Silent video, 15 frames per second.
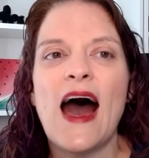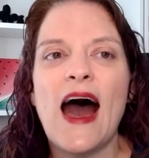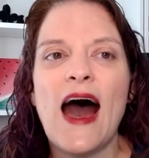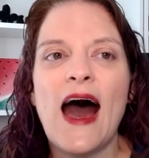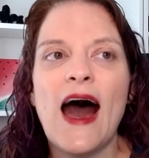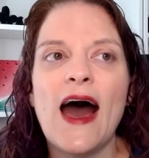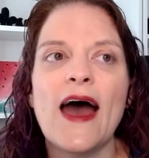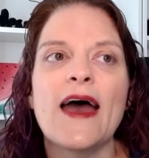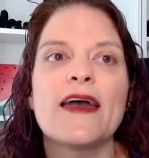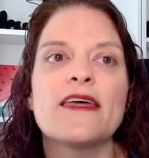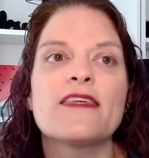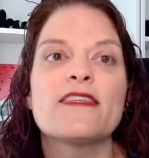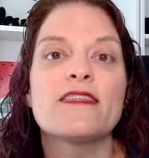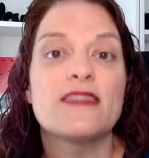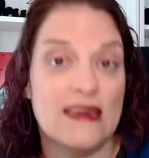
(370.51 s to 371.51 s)
I
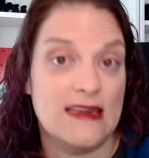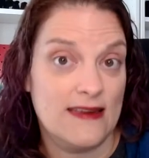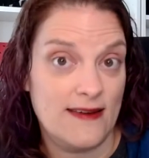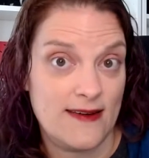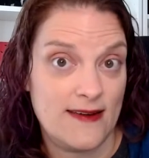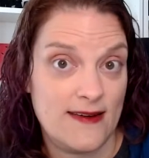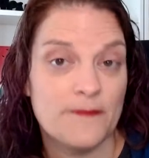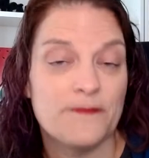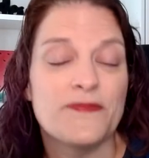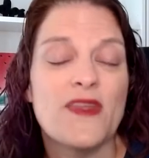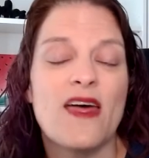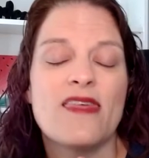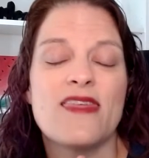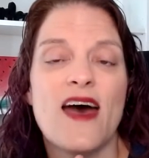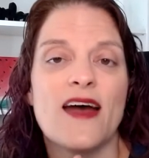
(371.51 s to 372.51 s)
think
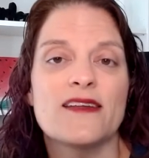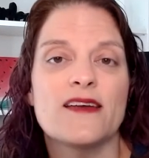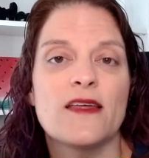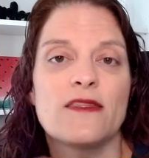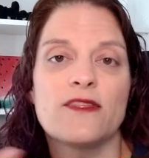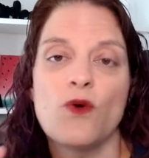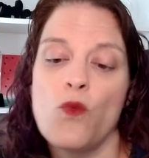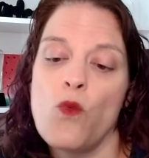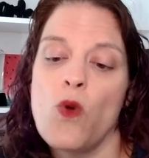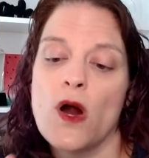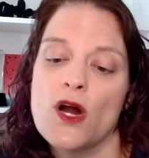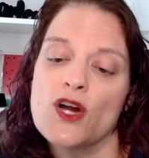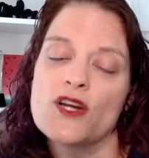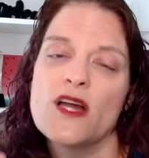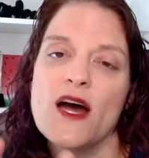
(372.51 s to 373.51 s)
that the
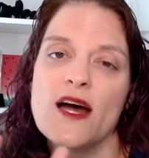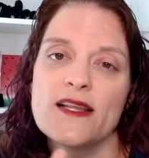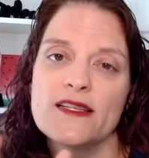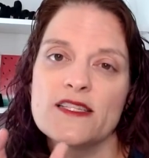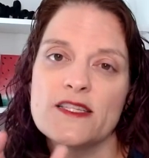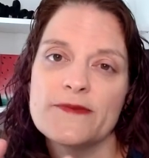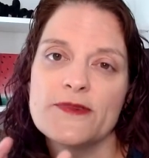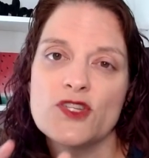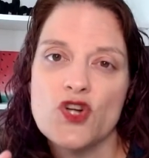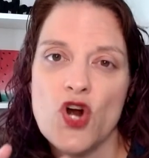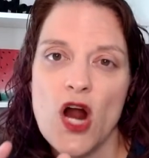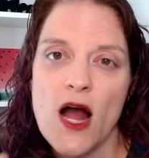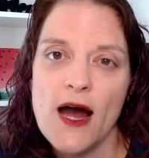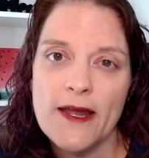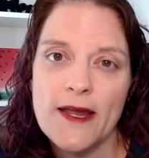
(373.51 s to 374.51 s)
word
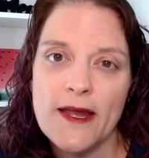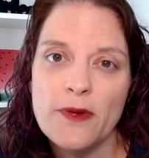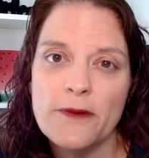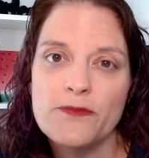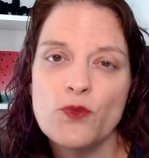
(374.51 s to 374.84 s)
unsubscribe,